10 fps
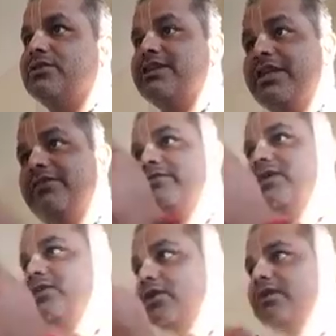so same
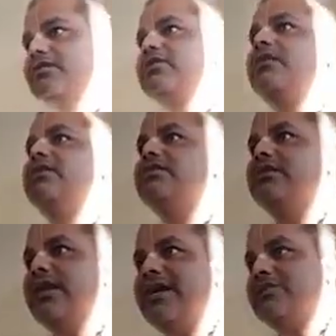way lord is
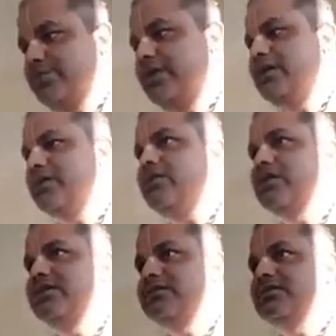cognizant as we are
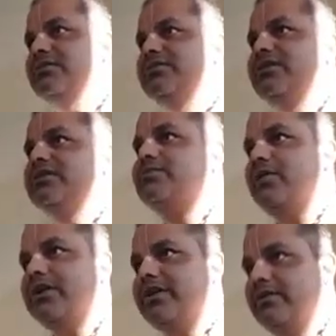cognizant of this
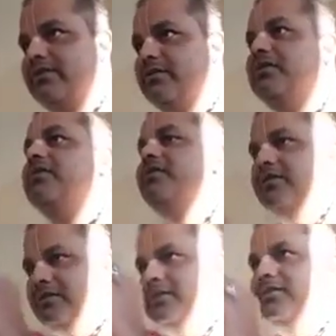body
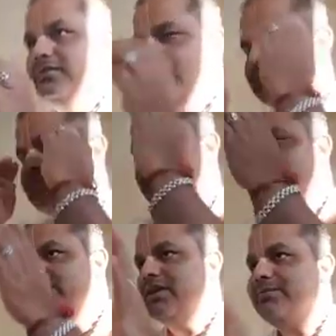
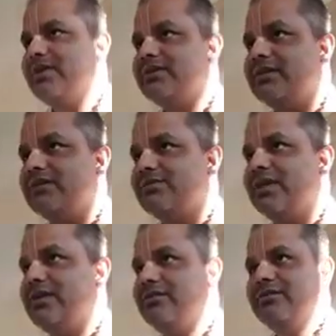whatever capacities
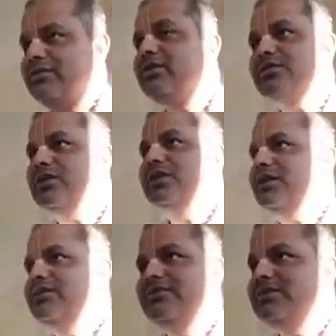we have. Not all,
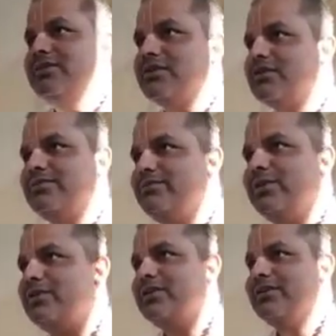otherwise doctor will
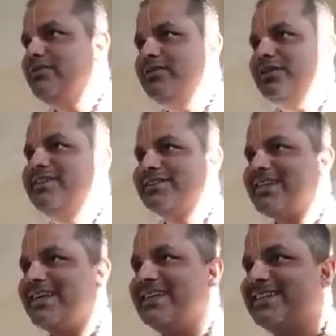be not there or not
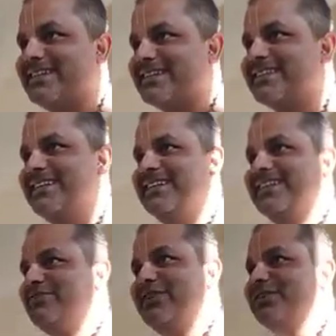psychiatrists.
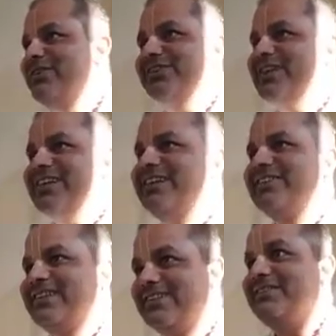We don't have to run
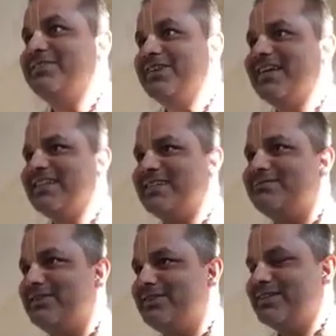to them that what has
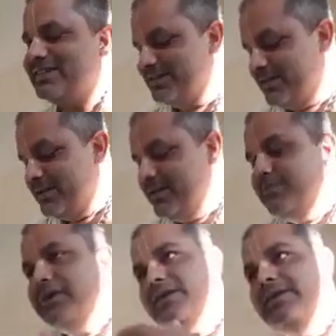happened to them.
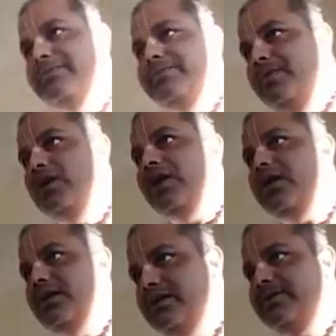But
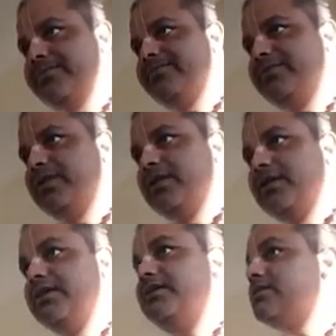Lord,
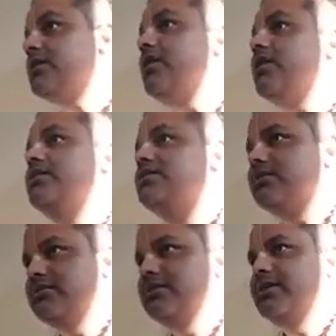He is a
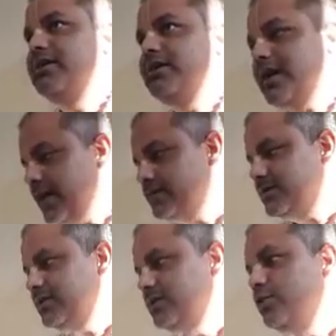cognizant
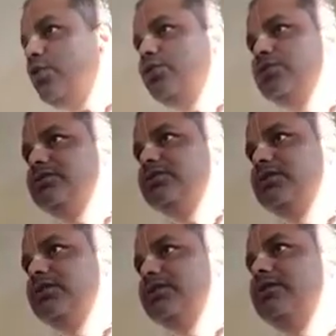as He knows
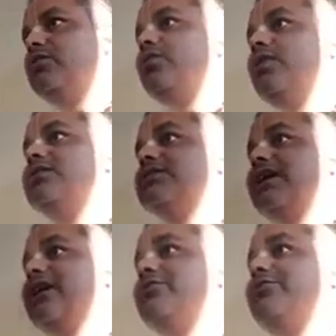that what's and